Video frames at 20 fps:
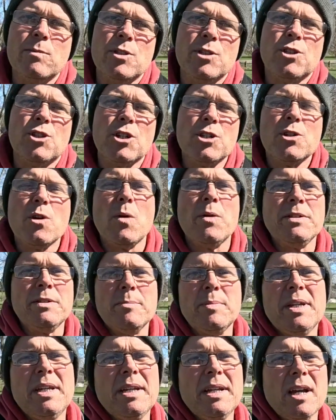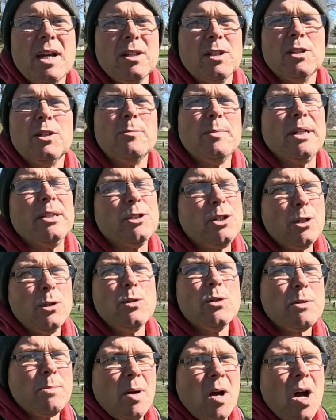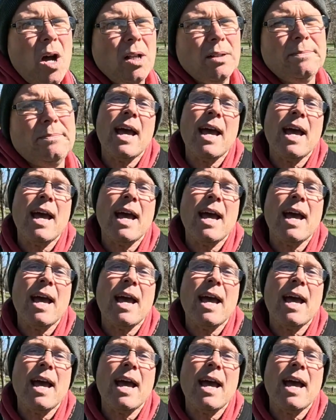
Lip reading: was just going to be a little bit too small.